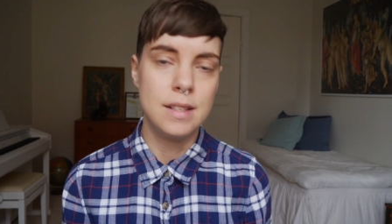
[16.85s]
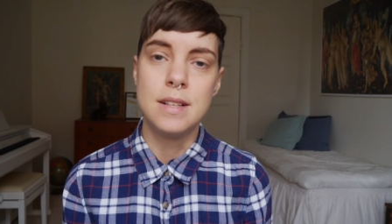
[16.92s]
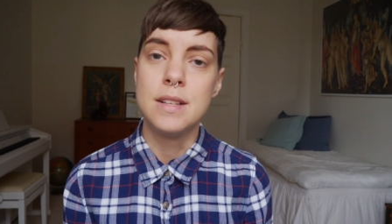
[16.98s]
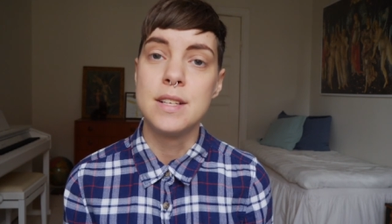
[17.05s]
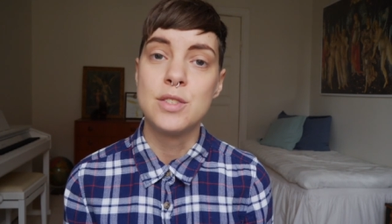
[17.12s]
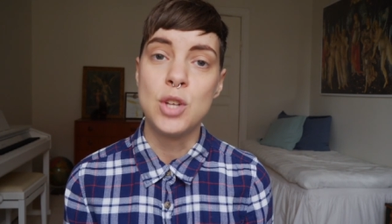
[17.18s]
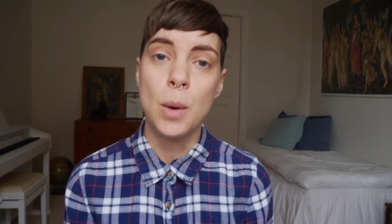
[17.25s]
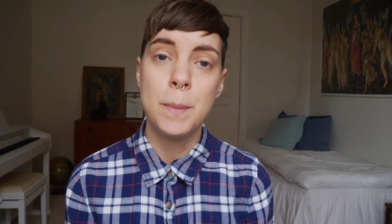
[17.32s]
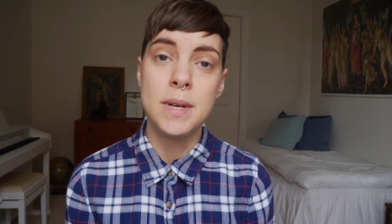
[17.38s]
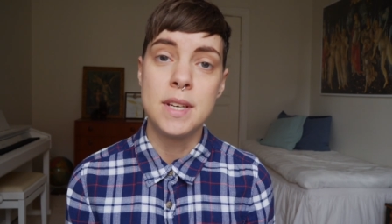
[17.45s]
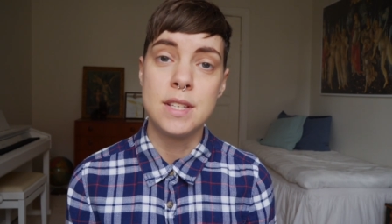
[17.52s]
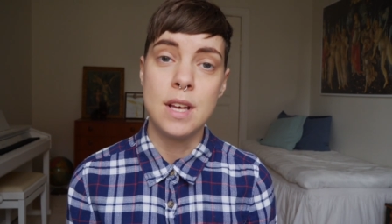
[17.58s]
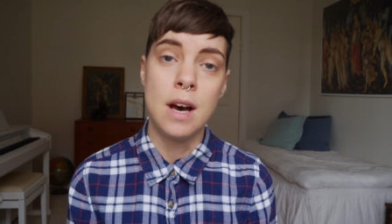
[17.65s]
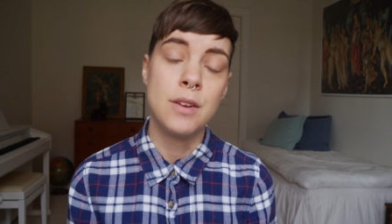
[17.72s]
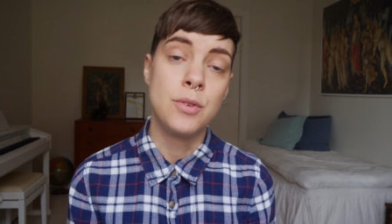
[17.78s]
this topic
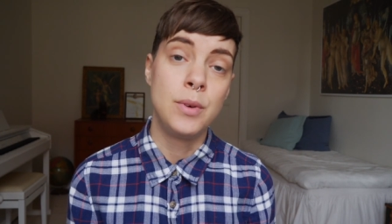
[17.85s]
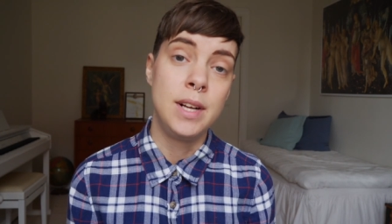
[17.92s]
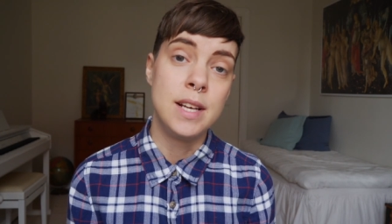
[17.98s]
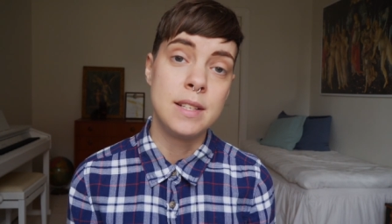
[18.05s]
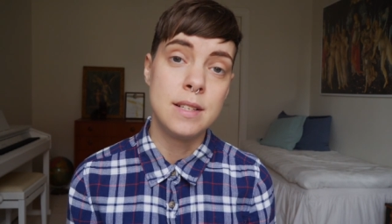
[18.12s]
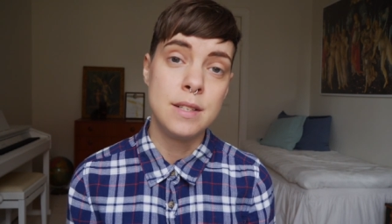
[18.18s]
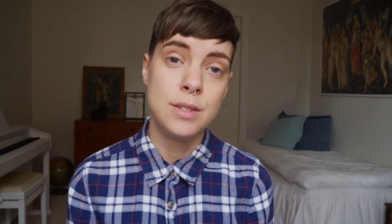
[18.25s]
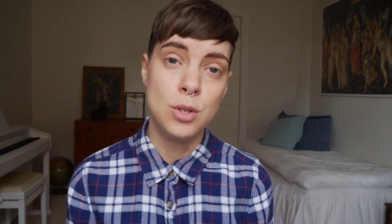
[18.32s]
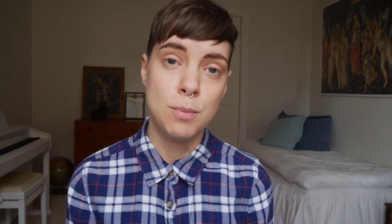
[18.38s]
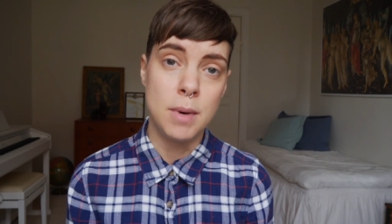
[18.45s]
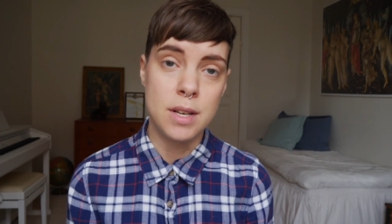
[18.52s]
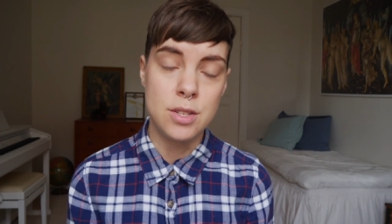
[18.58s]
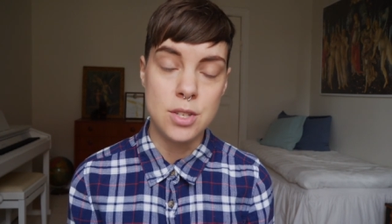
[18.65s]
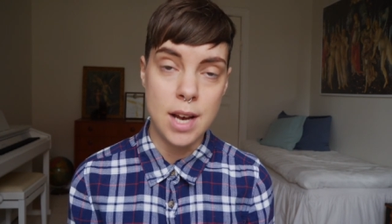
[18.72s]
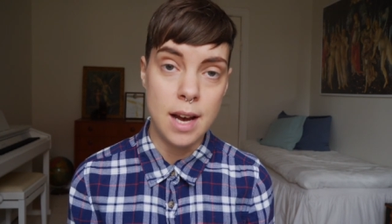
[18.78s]
is unrelated to
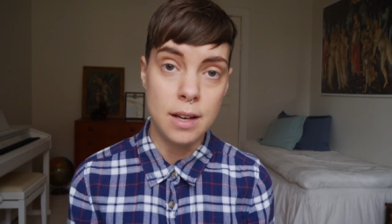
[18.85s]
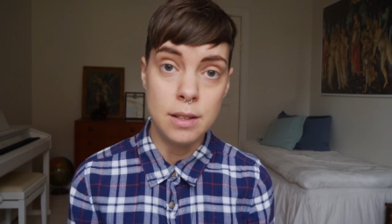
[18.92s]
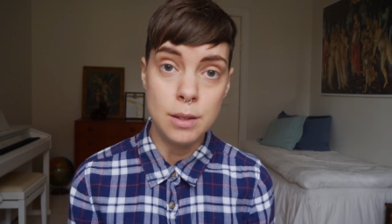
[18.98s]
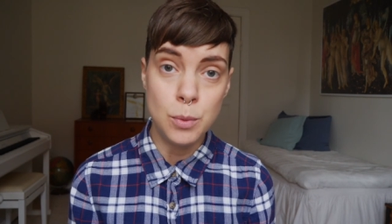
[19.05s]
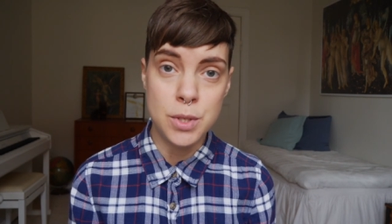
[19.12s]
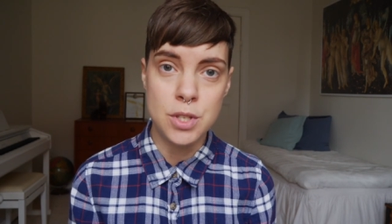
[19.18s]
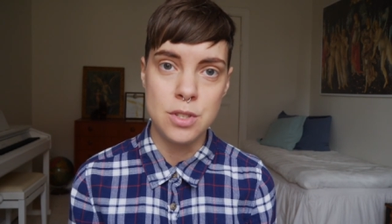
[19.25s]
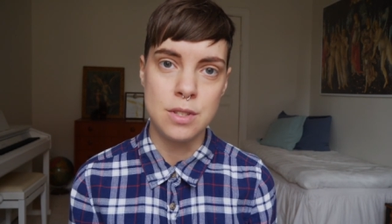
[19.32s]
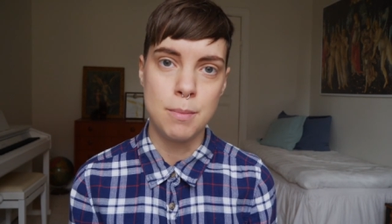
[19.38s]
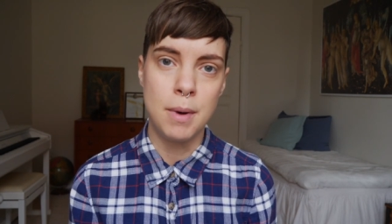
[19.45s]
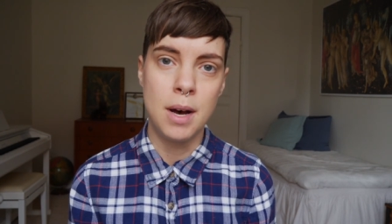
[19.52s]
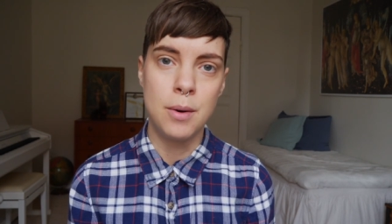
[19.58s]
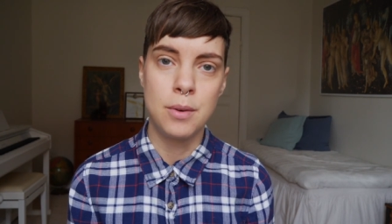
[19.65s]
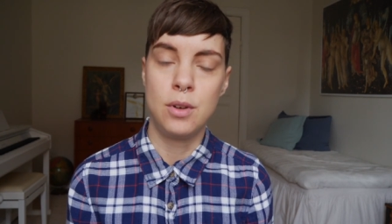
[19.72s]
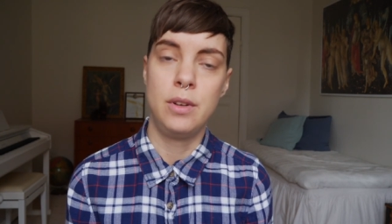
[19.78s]
my channel, which is
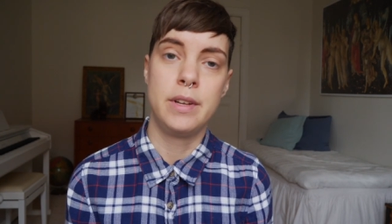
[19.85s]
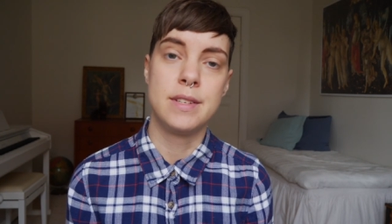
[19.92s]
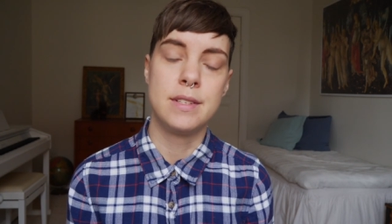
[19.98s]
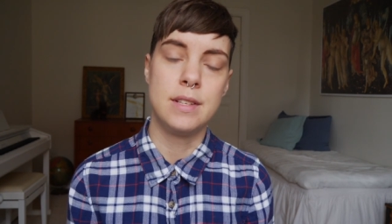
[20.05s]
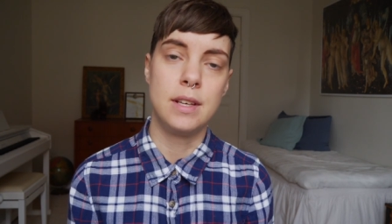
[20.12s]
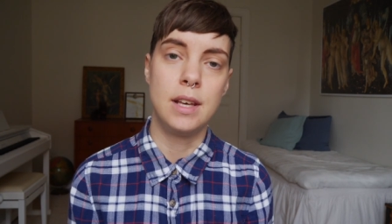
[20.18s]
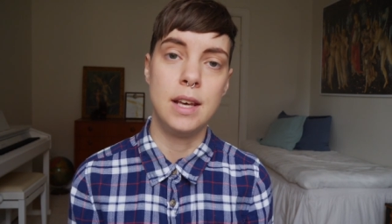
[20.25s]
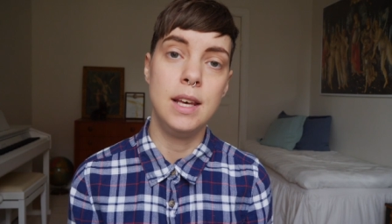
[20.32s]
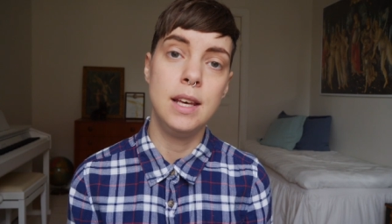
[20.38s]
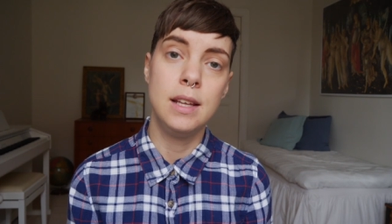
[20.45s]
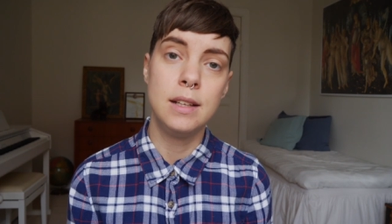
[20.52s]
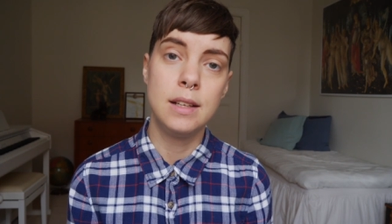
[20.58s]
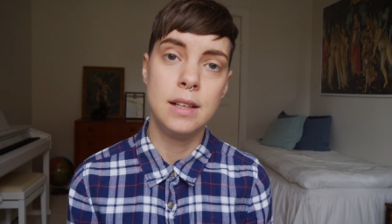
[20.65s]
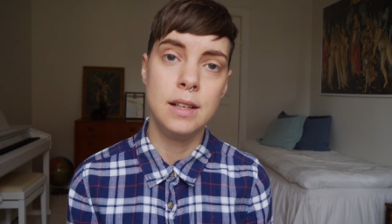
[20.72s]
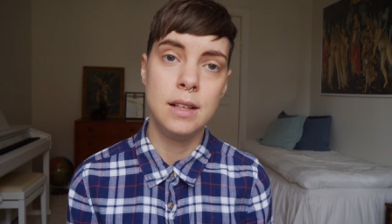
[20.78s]
about holistic
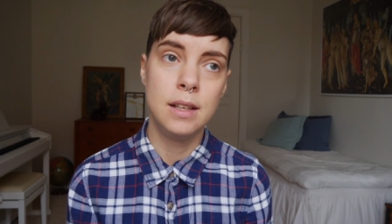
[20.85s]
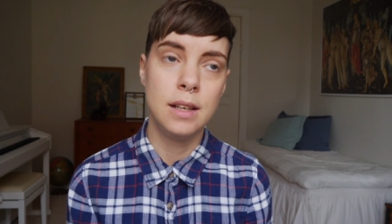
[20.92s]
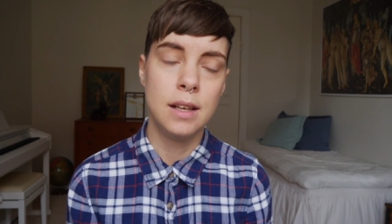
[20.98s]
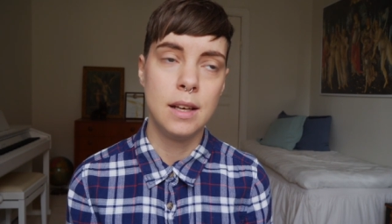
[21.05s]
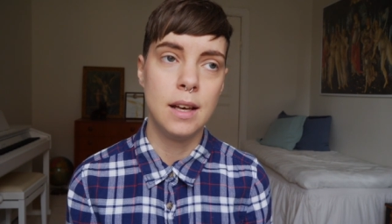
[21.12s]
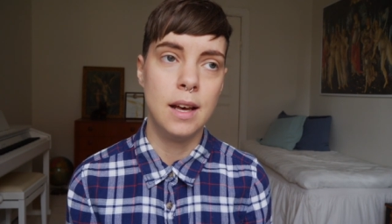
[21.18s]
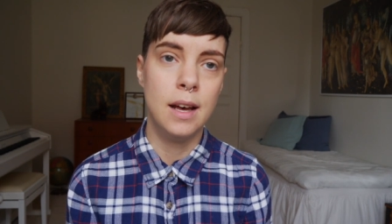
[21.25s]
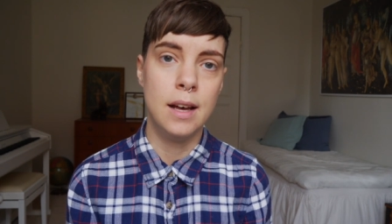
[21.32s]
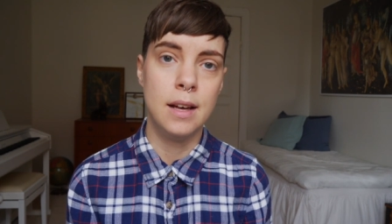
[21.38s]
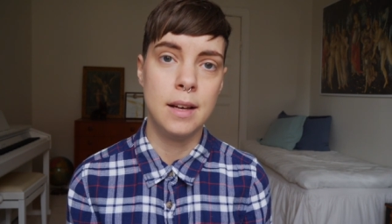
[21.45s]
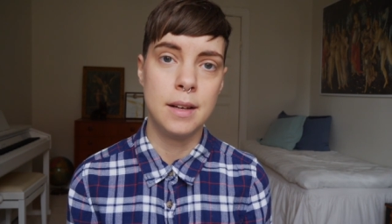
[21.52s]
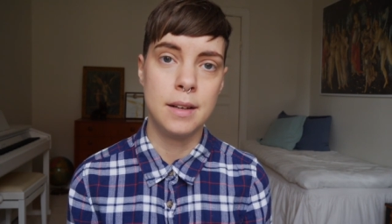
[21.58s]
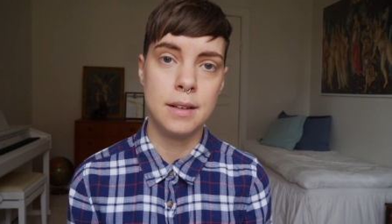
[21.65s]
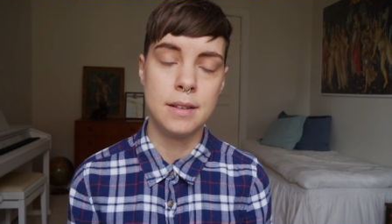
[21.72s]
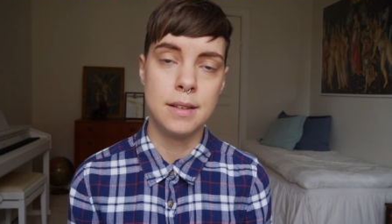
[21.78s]
healing
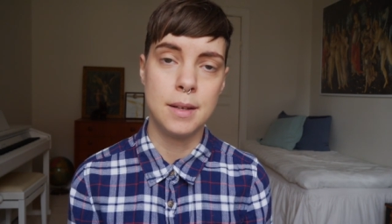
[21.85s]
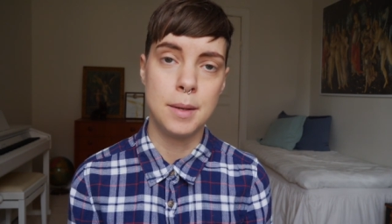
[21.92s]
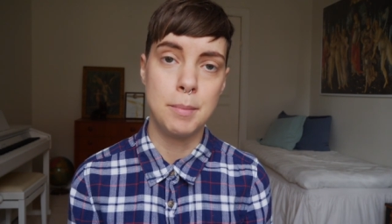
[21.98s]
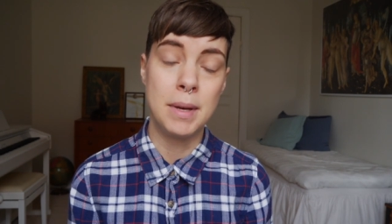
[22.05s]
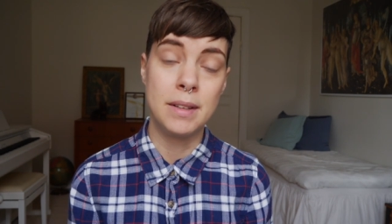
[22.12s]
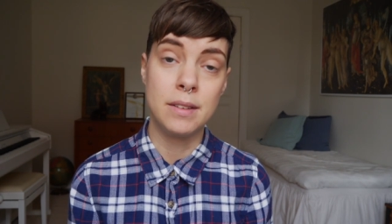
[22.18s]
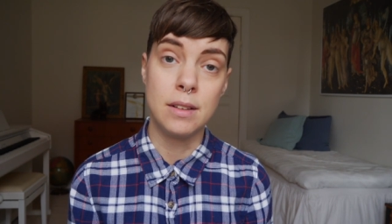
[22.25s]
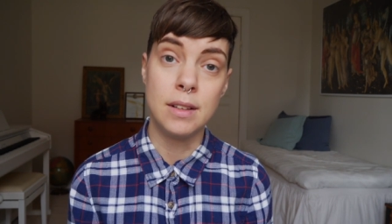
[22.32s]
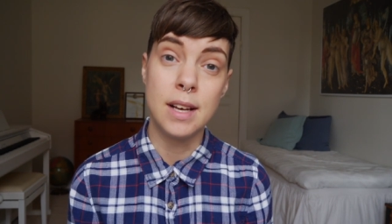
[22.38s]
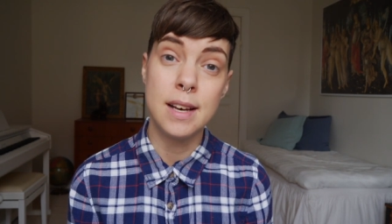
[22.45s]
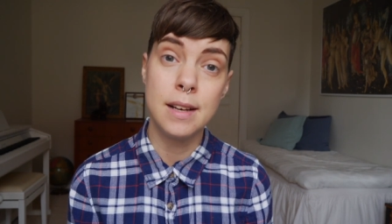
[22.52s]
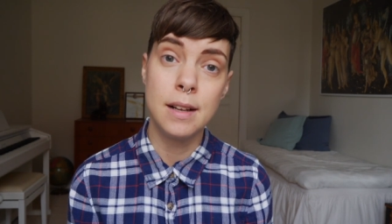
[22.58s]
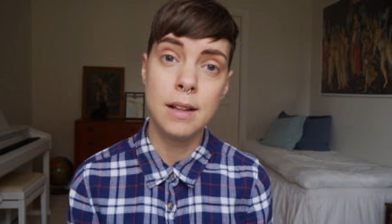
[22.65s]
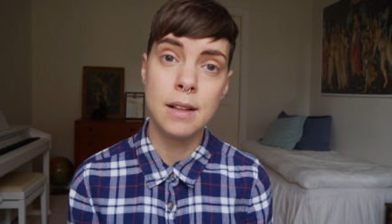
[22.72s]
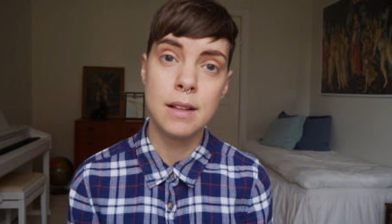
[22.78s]
and uh, mental
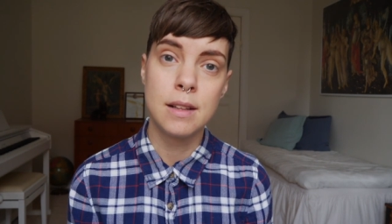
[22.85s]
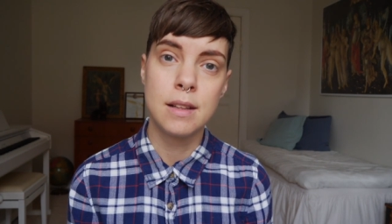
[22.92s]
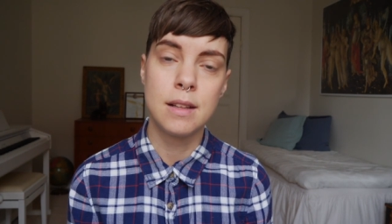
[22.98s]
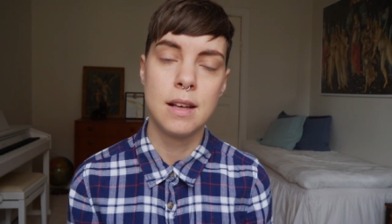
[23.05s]
health